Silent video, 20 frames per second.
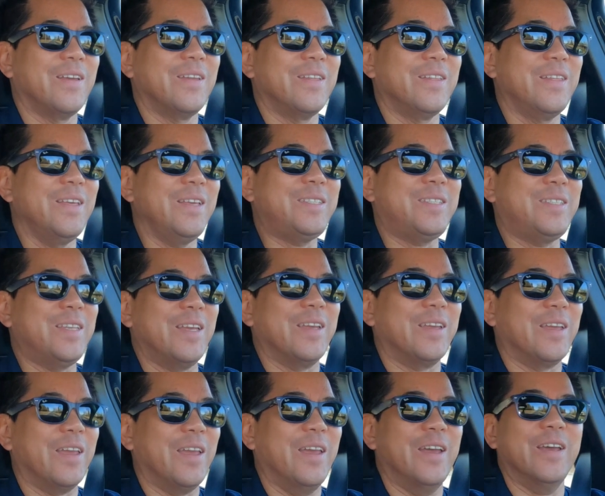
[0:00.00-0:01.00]
This
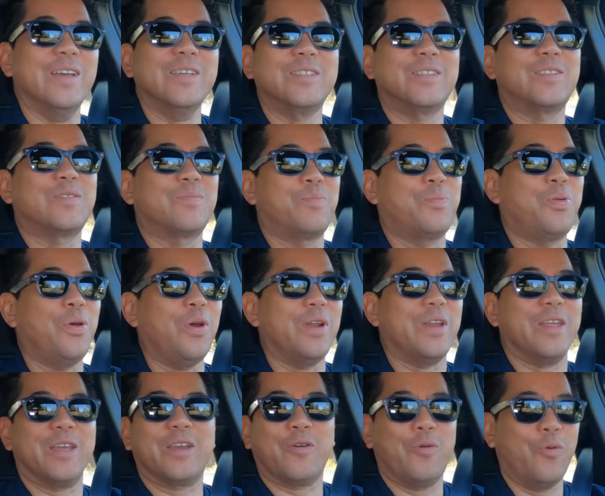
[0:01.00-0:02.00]
thing is
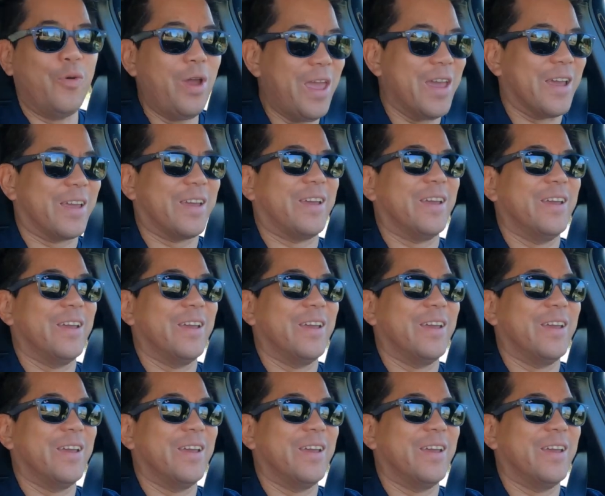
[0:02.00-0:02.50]
pretty quick.